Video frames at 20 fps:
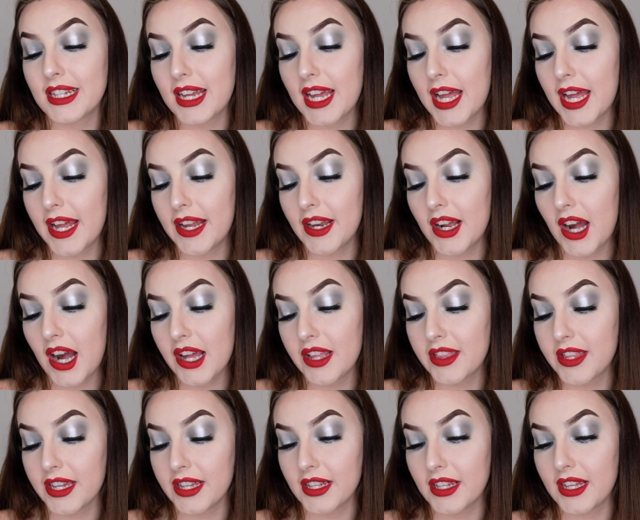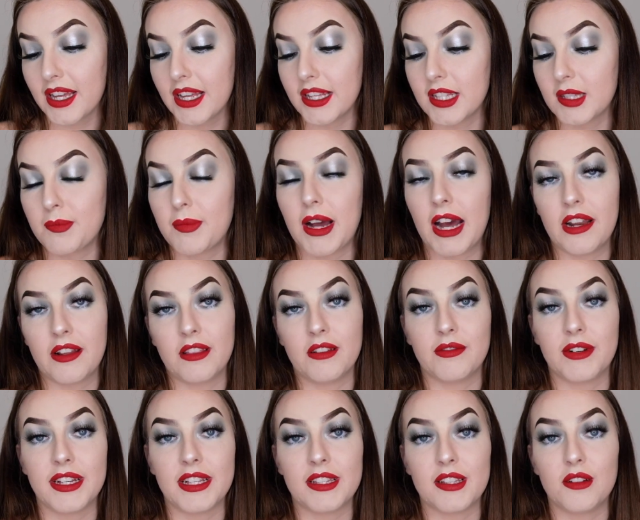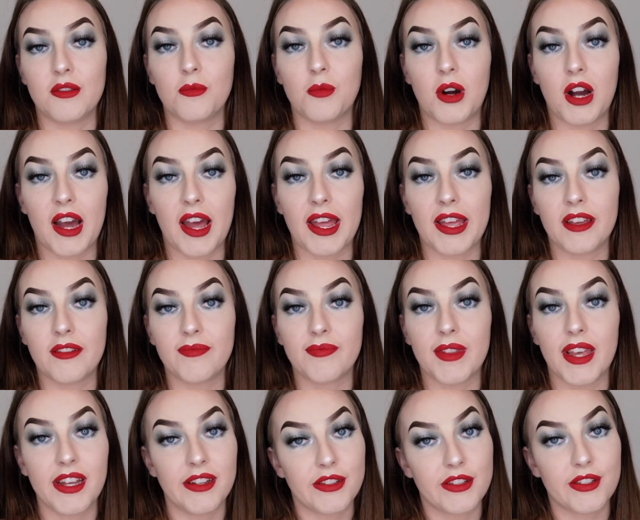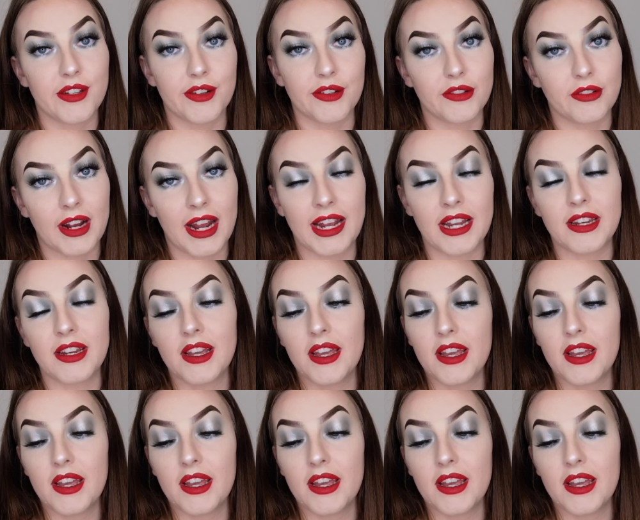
and I think it's part of the reason why it's so great.